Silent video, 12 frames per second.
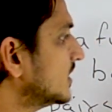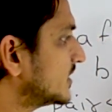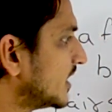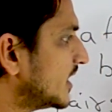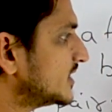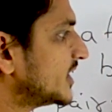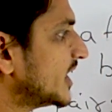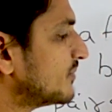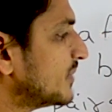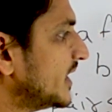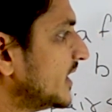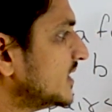Third
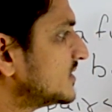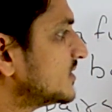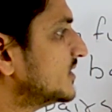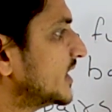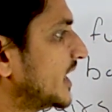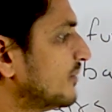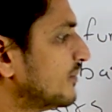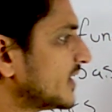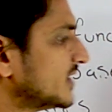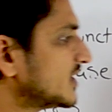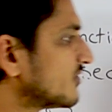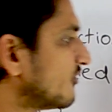statement is, the
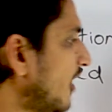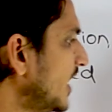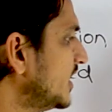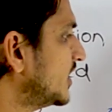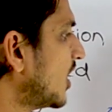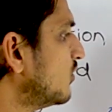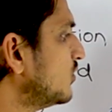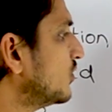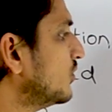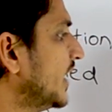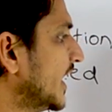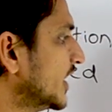temperature went down
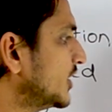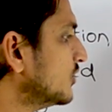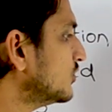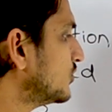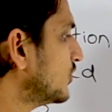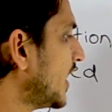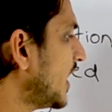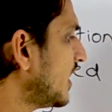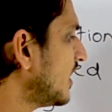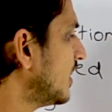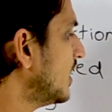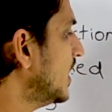to negative
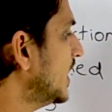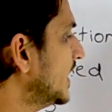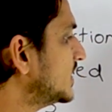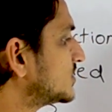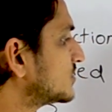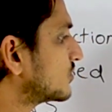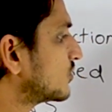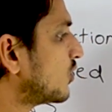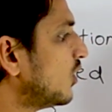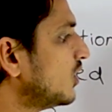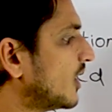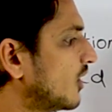today. It's
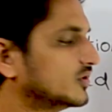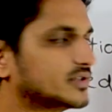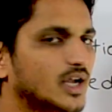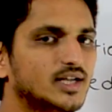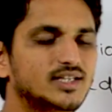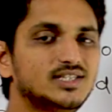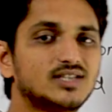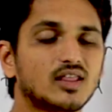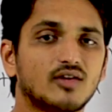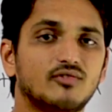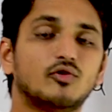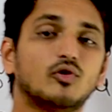cold outside. These are
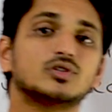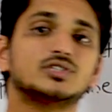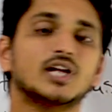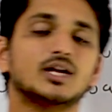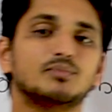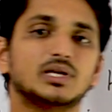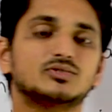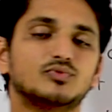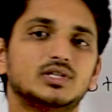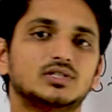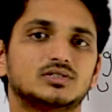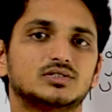the four statements
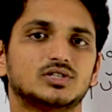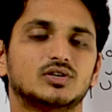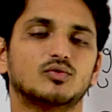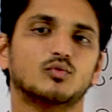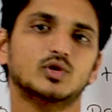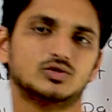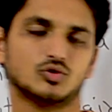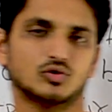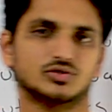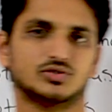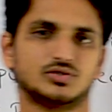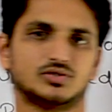which we
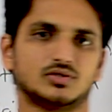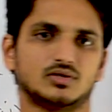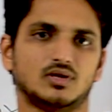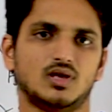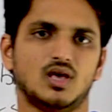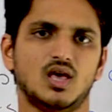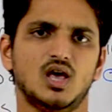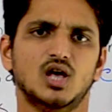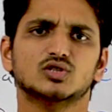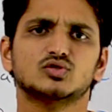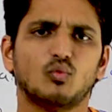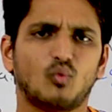chose.
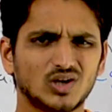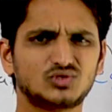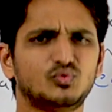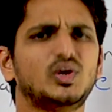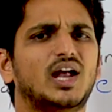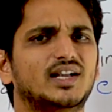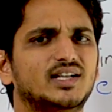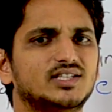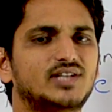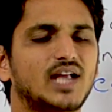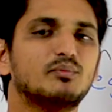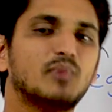So what we
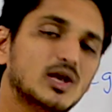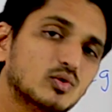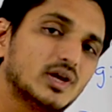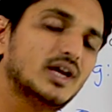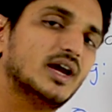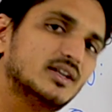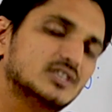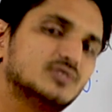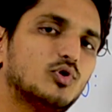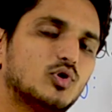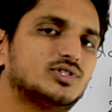understand by looking at these four